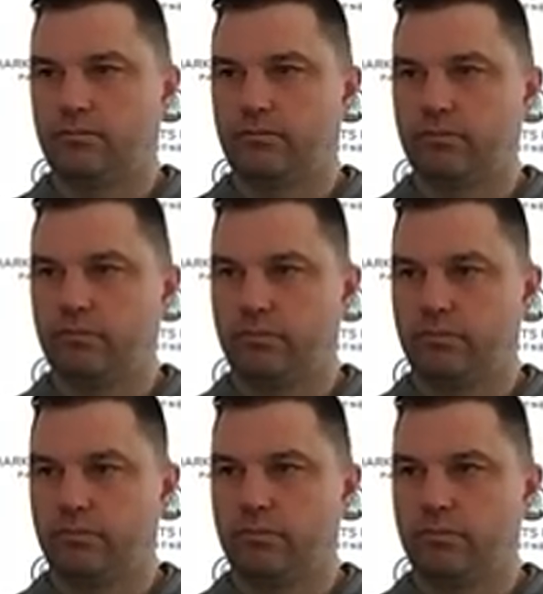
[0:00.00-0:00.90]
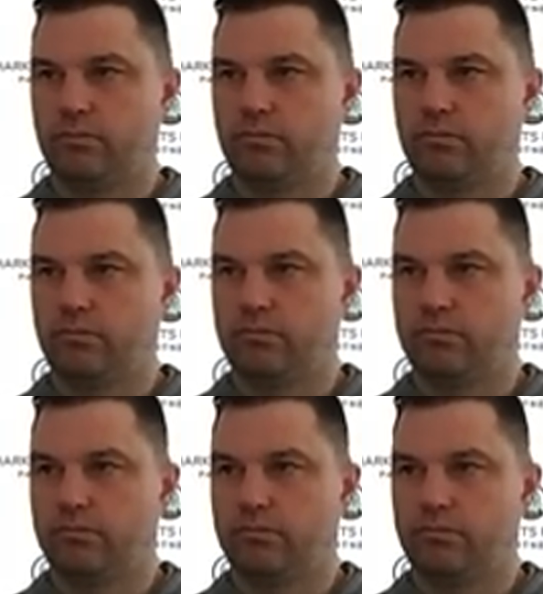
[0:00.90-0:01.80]

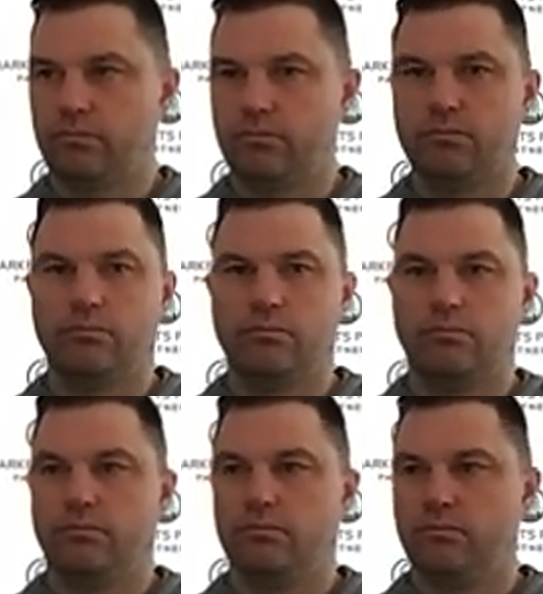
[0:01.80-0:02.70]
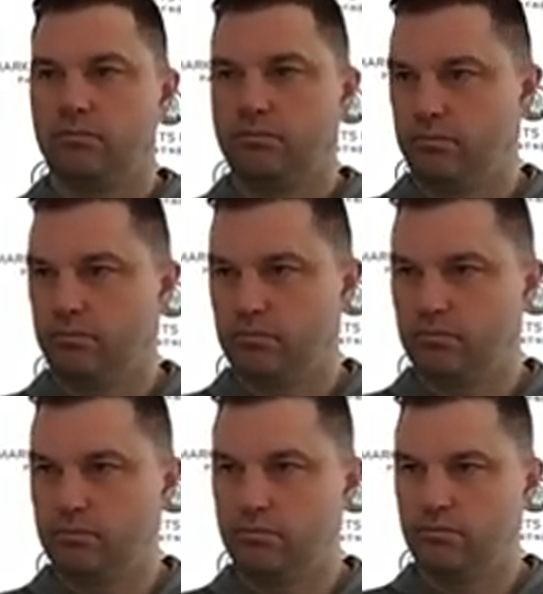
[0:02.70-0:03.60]

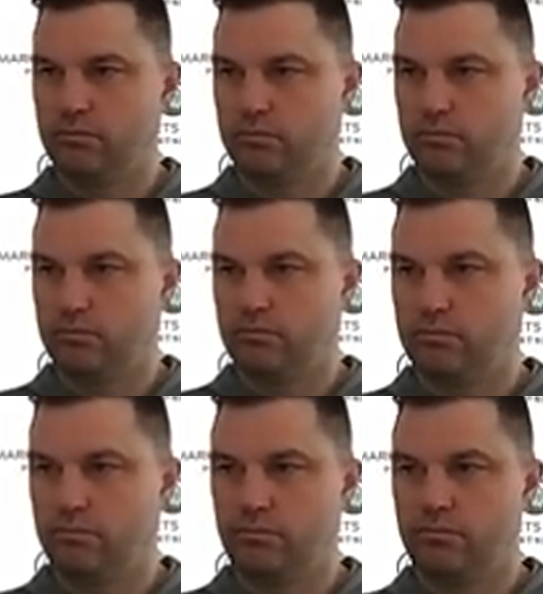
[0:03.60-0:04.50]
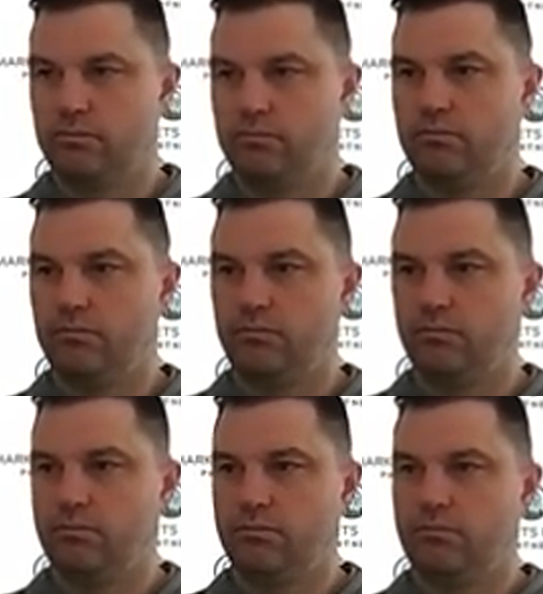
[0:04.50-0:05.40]

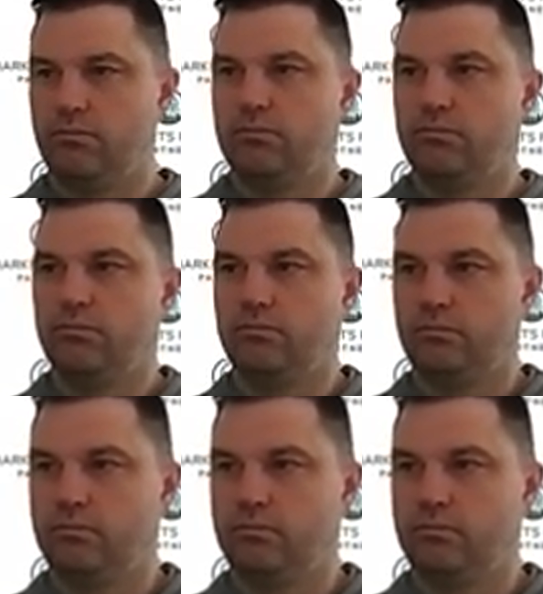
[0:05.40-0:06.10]
(not speaking)